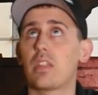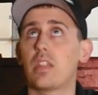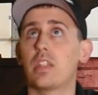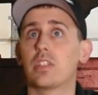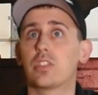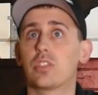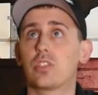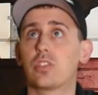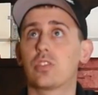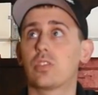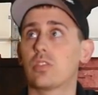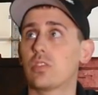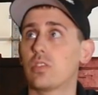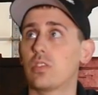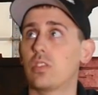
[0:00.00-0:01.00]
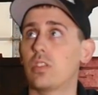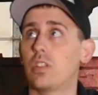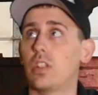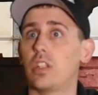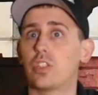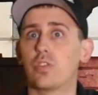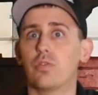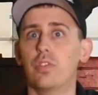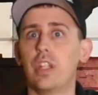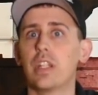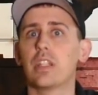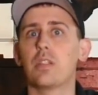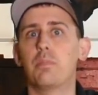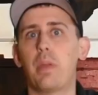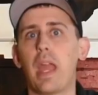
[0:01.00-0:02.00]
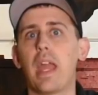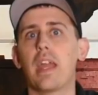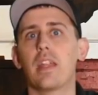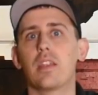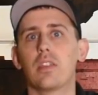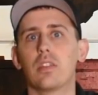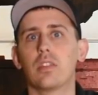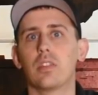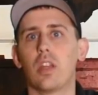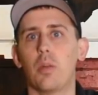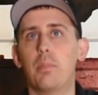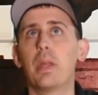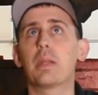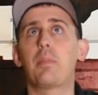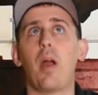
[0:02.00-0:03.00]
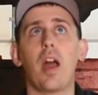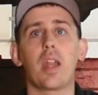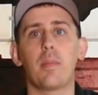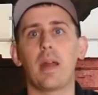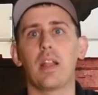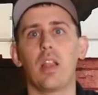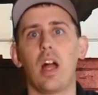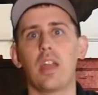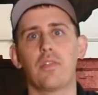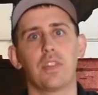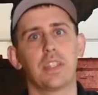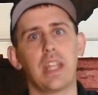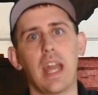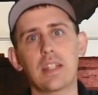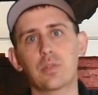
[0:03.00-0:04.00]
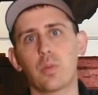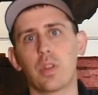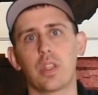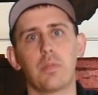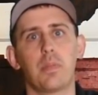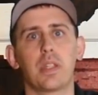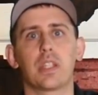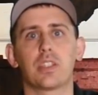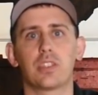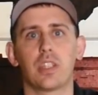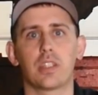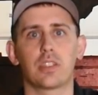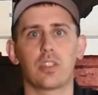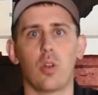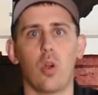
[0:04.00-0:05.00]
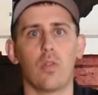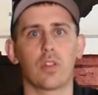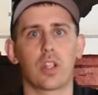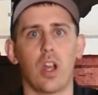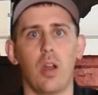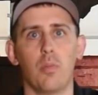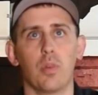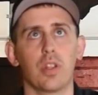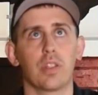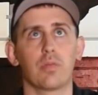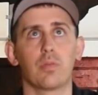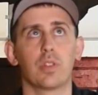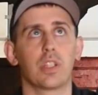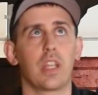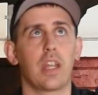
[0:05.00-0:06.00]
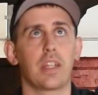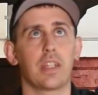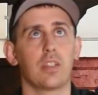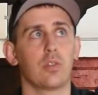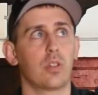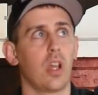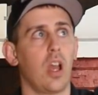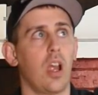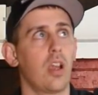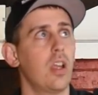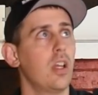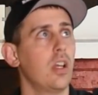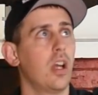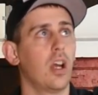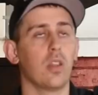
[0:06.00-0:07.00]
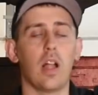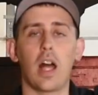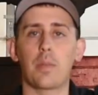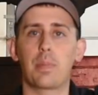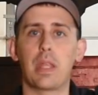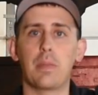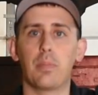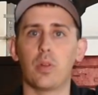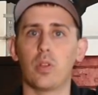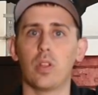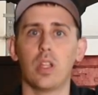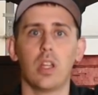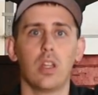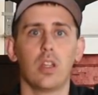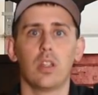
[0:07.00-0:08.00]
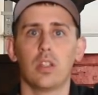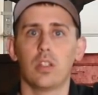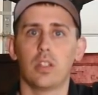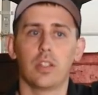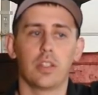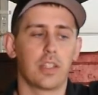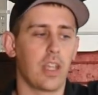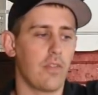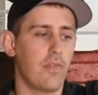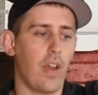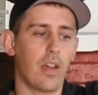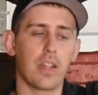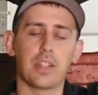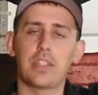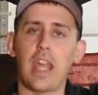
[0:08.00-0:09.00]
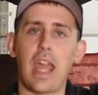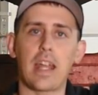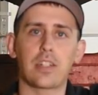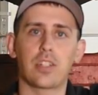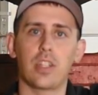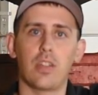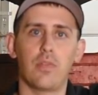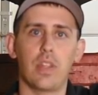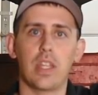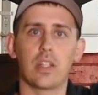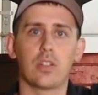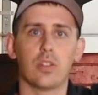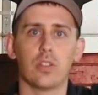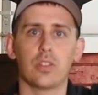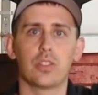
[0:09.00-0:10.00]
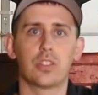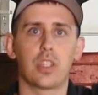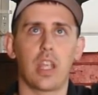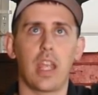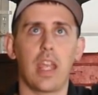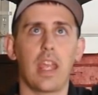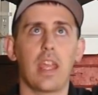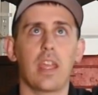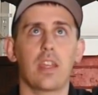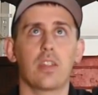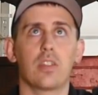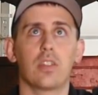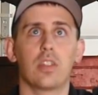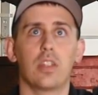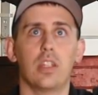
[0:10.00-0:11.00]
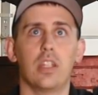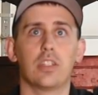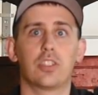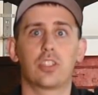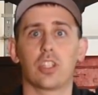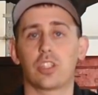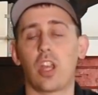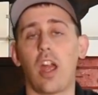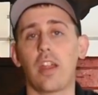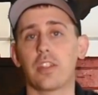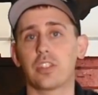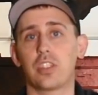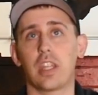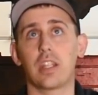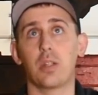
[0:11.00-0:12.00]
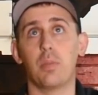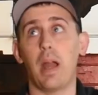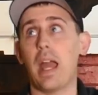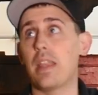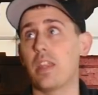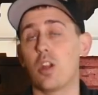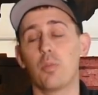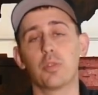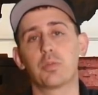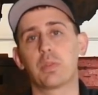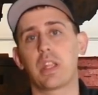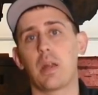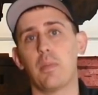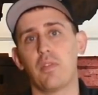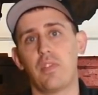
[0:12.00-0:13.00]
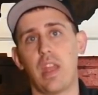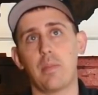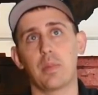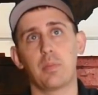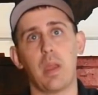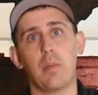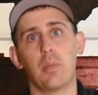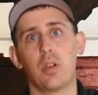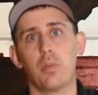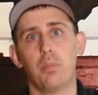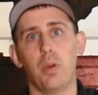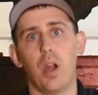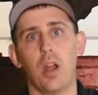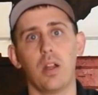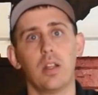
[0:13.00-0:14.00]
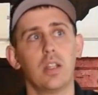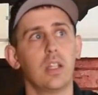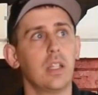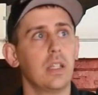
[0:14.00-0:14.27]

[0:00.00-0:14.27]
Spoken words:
it's really been a big part of my life, and that's one of the biggest things to overcome when getting a new car. A lot of people get very attached to their vehicles, and it's just hard to say goodbye. They almost become a family member, but